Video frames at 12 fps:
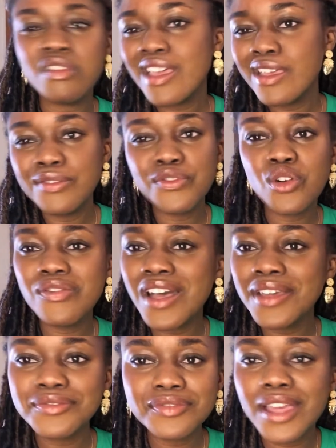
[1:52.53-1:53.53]
4 or
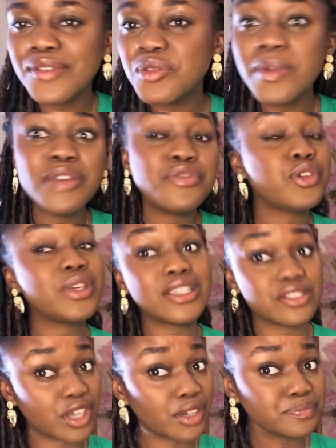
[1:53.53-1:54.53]
5. We met a few years
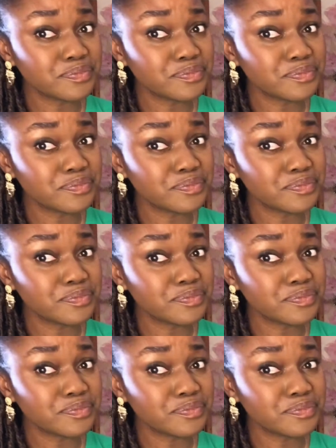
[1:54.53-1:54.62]
ago,